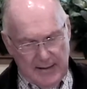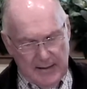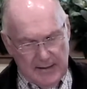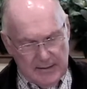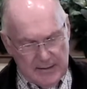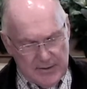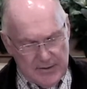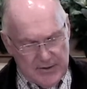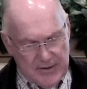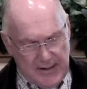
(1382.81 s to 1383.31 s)

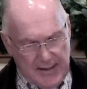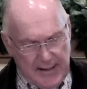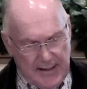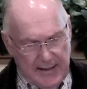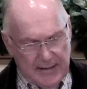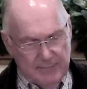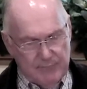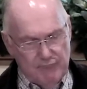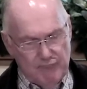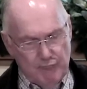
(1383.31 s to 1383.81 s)
is
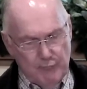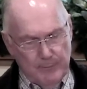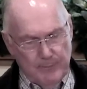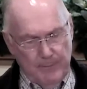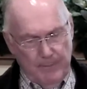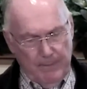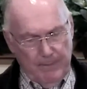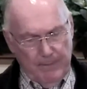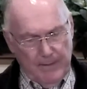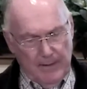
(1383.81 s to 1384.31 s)
that.
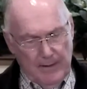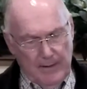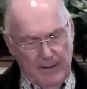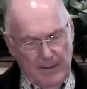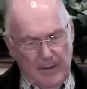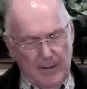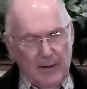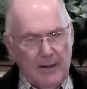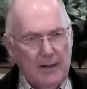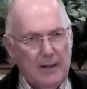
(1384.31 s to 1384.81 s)

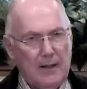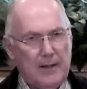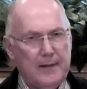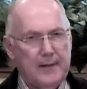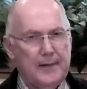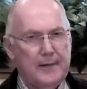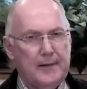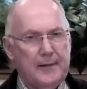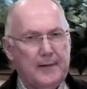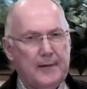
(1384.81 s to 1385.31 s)

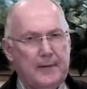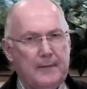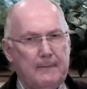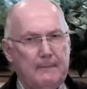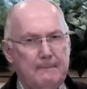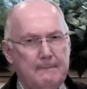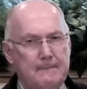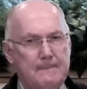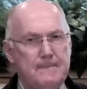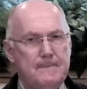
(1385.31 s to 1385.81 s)
Uh,
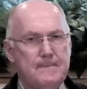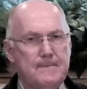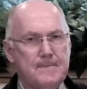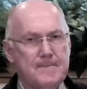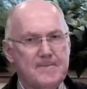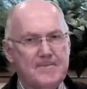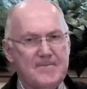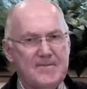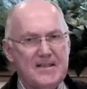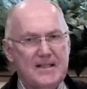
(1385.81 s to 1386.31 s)

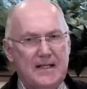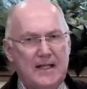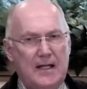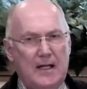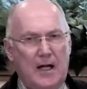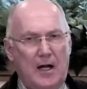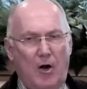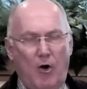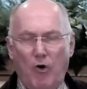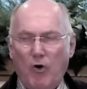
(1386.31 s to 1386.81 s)

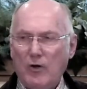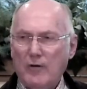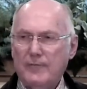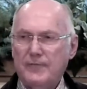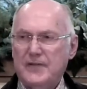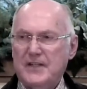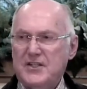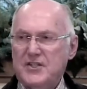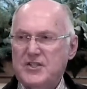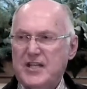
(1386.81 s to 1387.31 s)
all
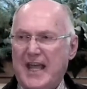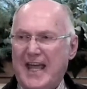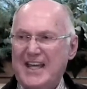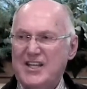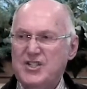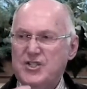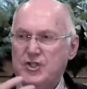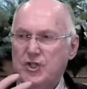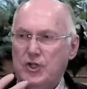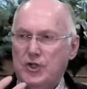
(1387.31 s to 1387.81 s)
of this
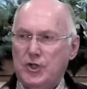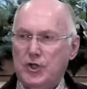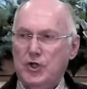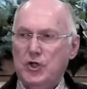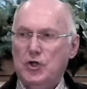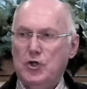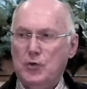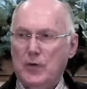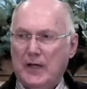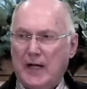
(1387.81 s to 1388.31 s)
has to
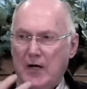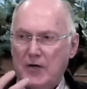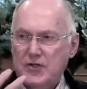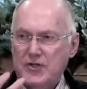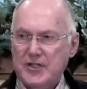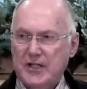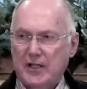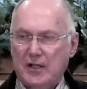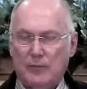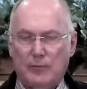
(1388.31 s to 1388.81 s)
do in our
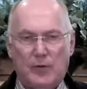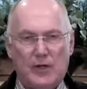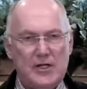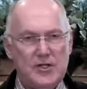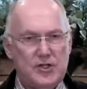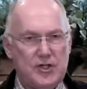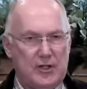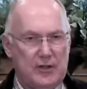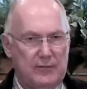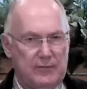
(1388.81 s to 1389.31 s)

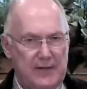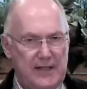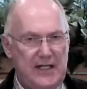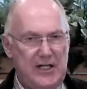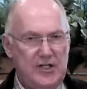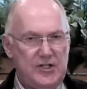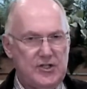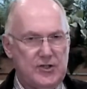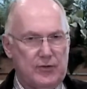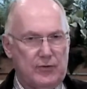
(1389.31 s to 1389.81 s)
celebration of
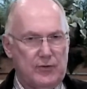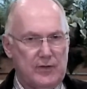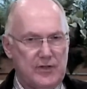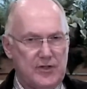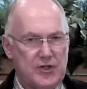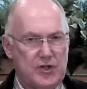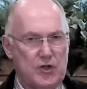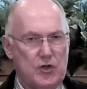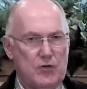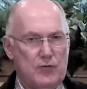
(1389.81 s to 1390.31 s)
Easter
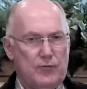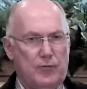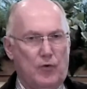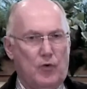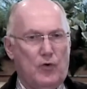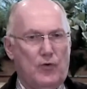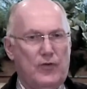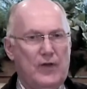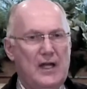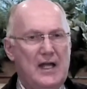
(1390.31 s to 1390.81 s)
and so
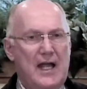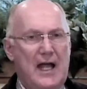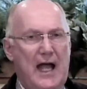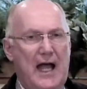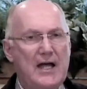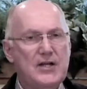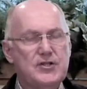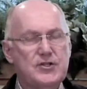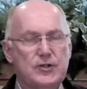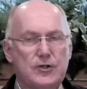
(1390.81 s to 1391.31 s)
forth,
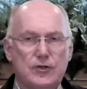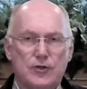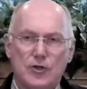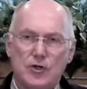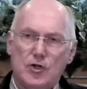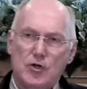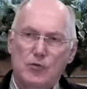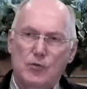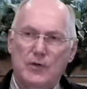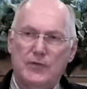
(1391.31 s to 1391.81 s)
has to
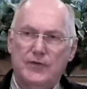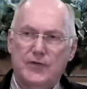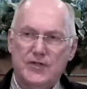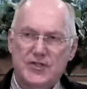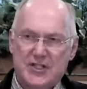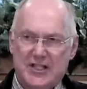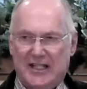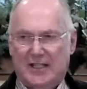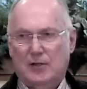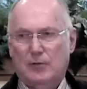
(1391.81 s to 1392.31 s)
do with the
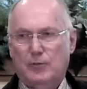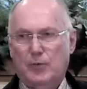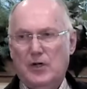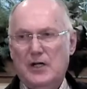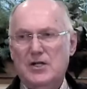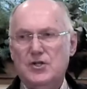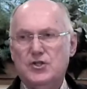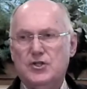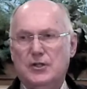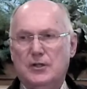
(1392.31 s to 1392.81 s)

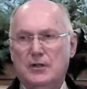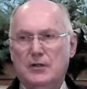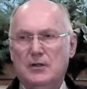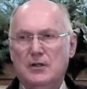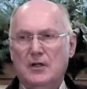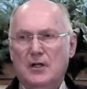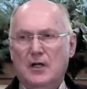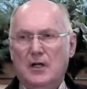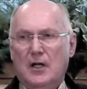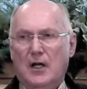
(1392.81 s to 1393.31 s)
celebration
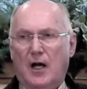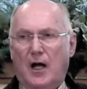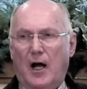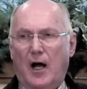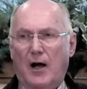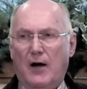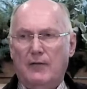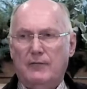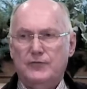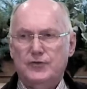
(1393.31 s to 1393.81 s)

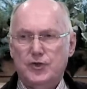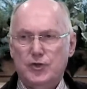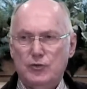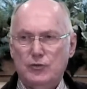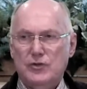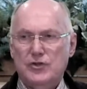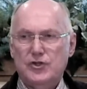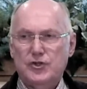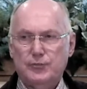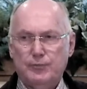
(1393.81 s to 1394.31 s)
of
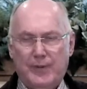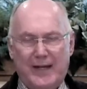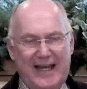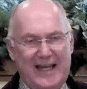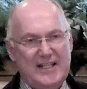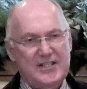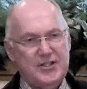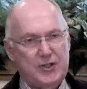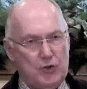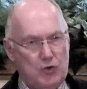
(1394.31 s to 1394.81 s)
Jewish
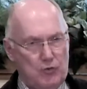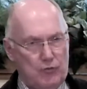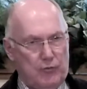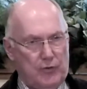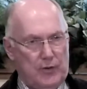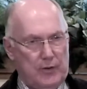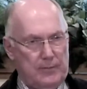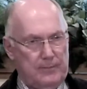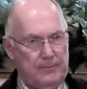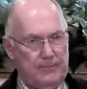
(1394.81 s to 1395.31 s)

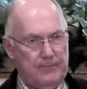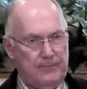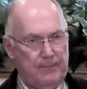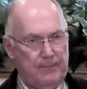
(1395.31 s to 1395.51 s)
Passover.